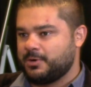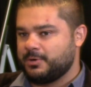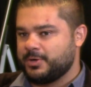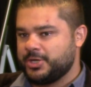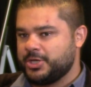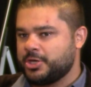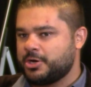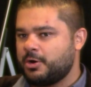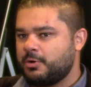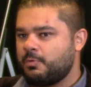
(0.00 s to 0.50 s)

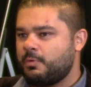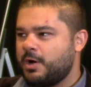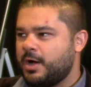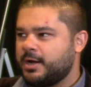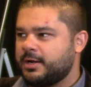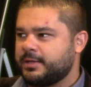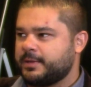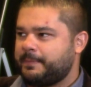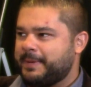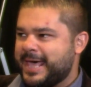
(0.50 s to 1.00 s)
you don't
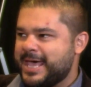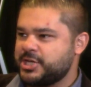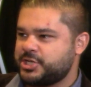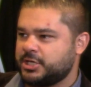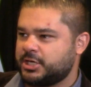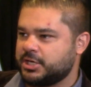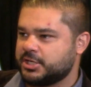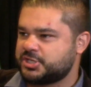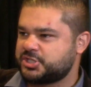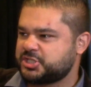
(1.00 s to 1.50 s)
want the
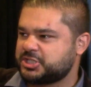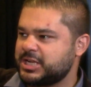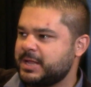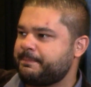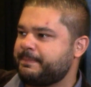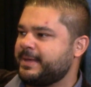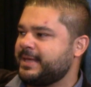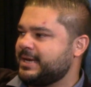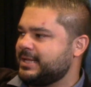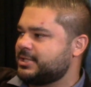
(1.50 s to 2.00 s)
patient to
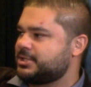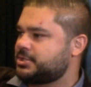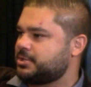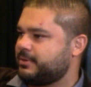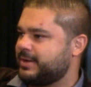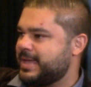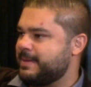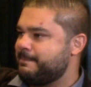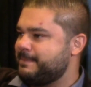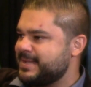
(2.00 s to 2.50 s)
slip into
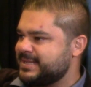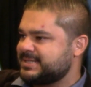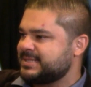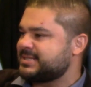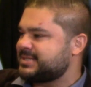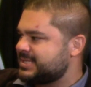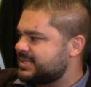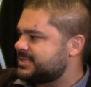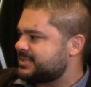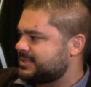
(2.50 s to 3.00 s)
a busy
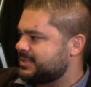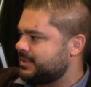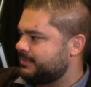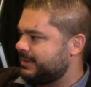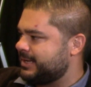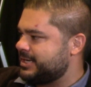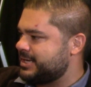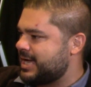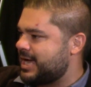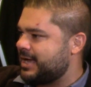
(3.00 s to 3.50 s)
system
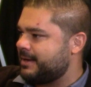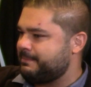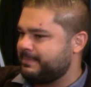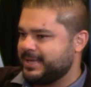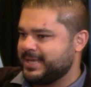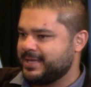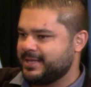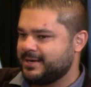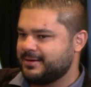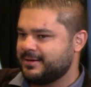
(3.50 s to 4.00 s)
and not
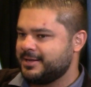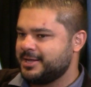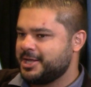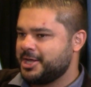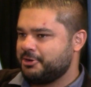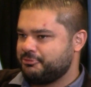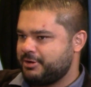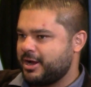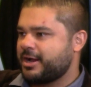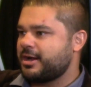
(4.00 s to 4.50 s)
being
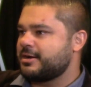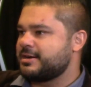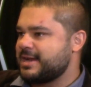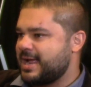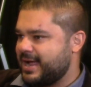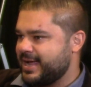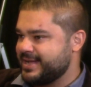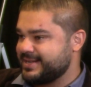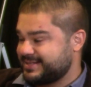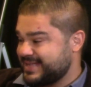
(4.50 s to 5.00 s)

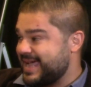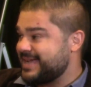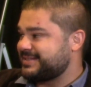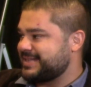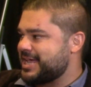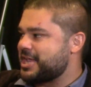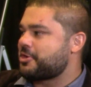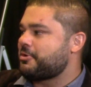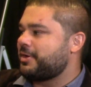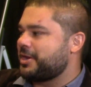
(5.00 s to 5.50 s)
recognized as
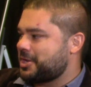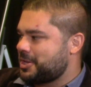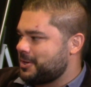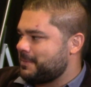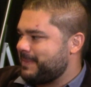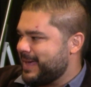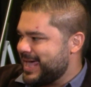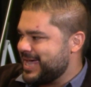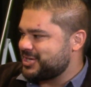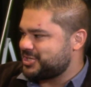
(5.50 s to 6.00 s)
a critical
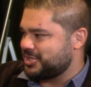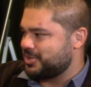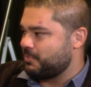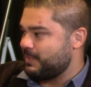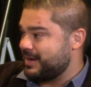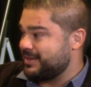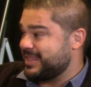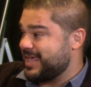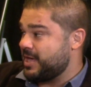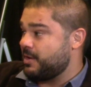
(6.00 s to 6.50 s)
patient
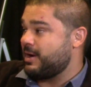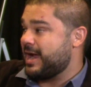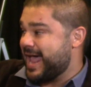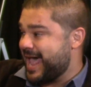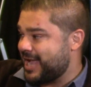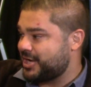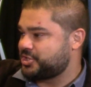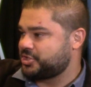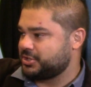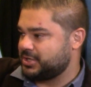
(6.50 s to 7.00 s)
when they
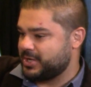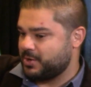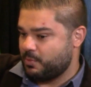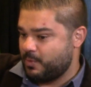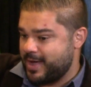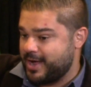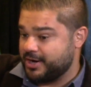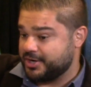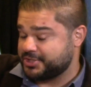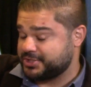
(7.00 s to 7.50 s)
actually
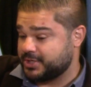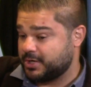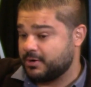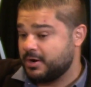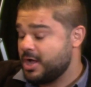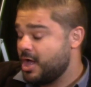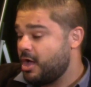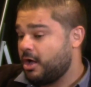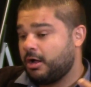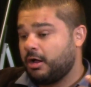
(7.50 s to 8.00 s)
were. So
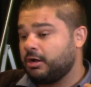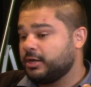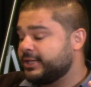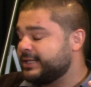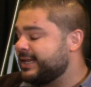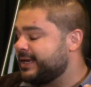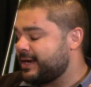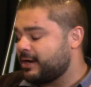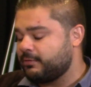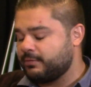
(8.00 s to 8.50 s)
all you
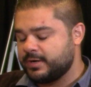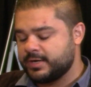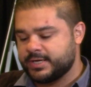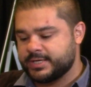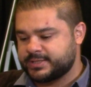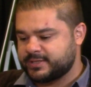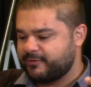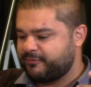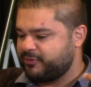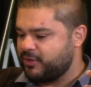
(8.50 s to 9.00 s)
needed
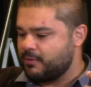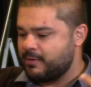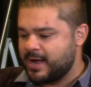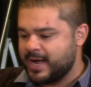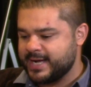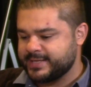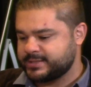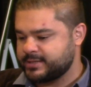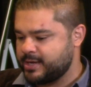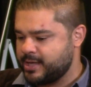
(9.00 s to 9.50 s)
was a few
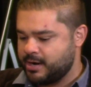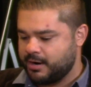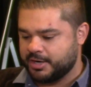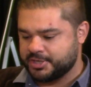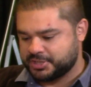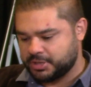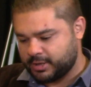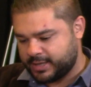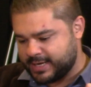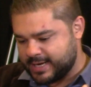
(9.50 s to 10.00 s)
eyes and ears
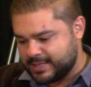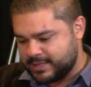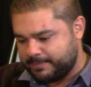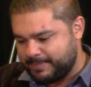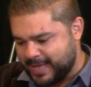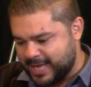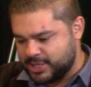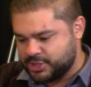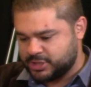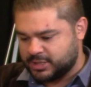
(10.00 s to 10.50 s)
looking at the
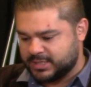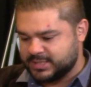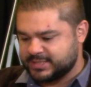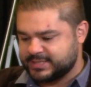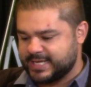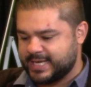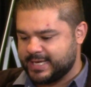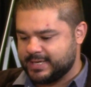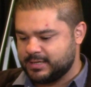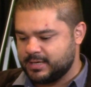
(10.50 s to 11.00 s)
patient and
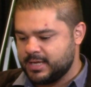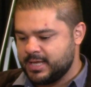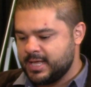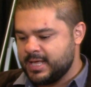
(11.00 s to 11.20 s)
saying,